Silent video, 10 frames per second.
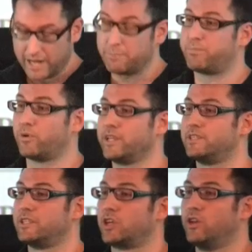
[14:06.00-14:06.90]
it
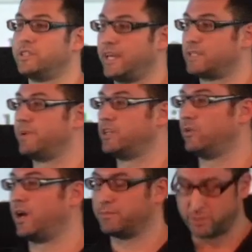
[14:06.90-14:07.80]
brings this context
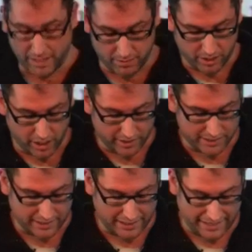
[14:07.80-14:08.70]
menu up to be able to kind of
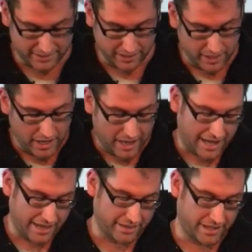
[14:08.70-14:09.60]
select
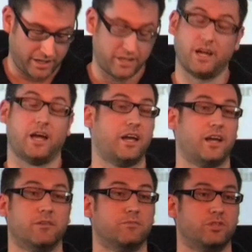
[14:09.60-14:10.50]
other
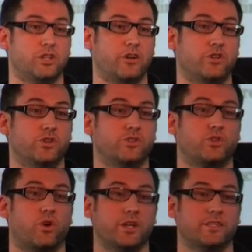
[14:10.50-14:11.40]
news
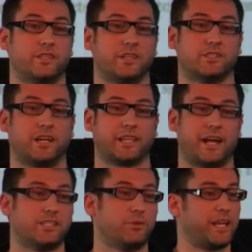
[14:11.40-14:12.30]
stories and things like
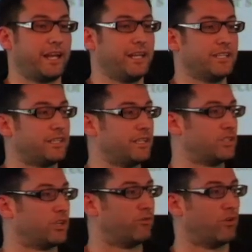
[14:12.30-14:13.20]
that. So we're getting into these
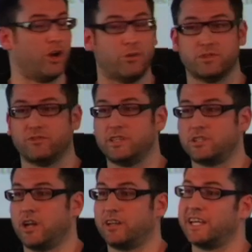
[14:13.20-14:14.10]
sort of realms of
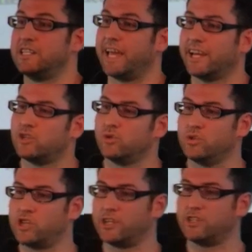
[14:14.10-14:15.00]
these kind of
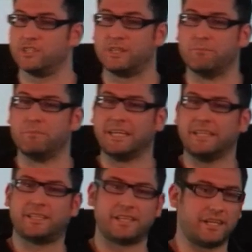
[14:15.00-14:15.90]
contextual gestures that
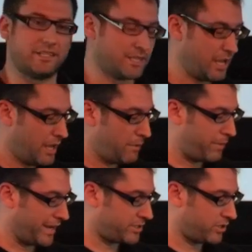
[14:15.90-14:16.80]
mean things
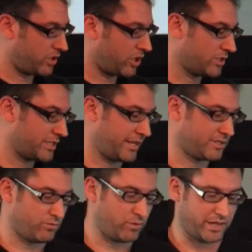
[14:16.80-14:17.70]
based on the
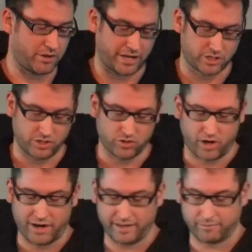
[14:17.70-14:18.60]
context of where they're actually
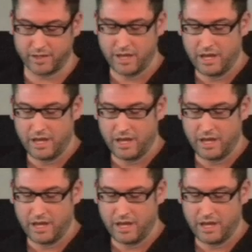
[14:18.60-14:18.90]
driving.